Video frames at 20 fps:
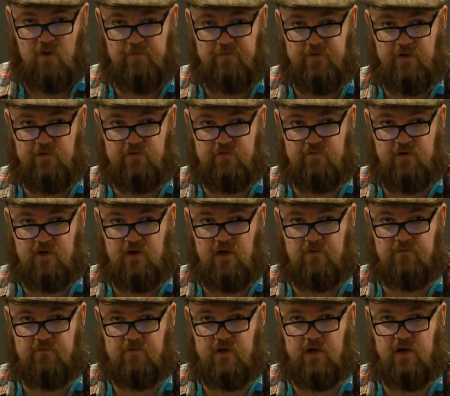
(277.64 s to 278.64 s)
future
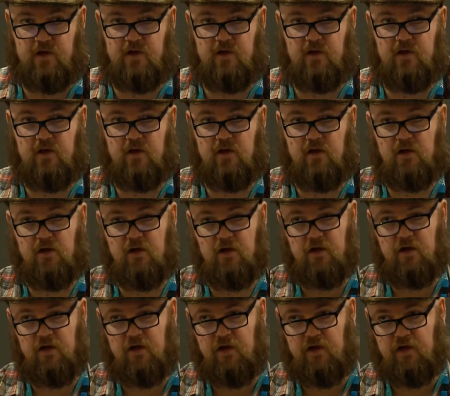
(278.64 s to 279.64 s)
recovery,
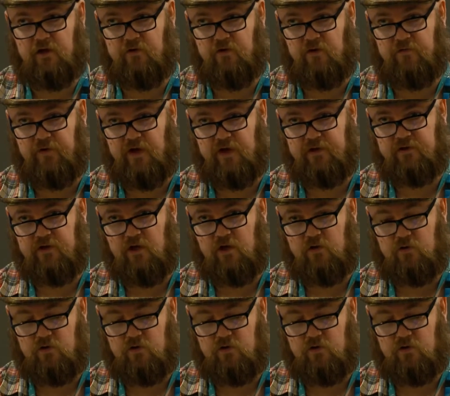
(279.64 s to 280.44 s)
and I've had no